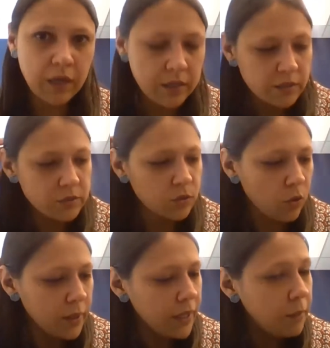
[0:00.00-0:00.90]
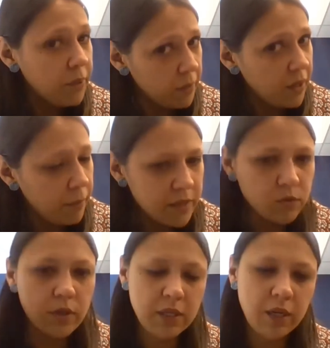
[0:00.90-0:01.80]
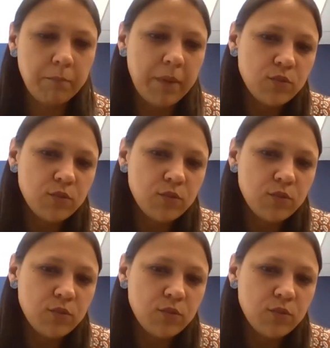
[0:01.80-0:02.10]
the defense of the state can also focus on